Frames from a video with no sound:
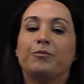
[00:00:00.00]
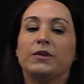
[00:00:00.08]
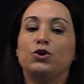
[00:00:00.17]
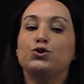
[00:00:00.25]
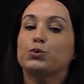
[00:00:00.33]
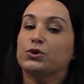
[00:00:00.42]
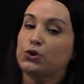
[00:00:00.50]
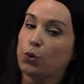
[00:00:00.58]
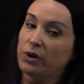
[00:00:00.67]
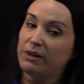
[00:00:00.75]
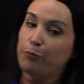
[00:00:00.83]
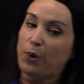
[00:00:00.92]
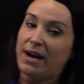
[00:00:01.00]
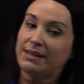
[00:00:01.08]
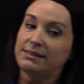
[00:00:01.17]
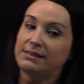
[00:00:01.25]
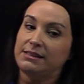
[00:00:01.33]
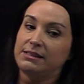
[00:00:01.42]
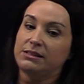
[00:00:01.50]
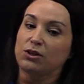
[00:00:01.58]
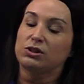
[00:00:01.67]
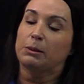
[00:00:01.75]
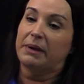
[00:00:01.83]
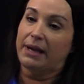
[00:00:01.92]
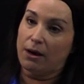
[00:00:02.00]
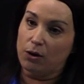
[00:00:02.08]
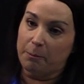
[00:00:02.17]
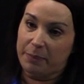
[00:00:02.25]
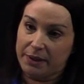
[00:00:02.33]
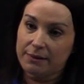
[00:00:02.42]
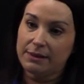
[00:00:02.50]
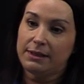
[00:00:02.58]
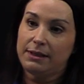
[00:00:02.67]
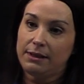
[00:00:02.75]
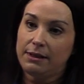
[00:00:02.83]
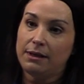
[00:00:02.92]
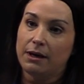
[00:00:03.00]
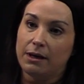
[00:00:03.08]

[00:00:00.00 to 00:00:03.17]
Use restorative practices, so some accountability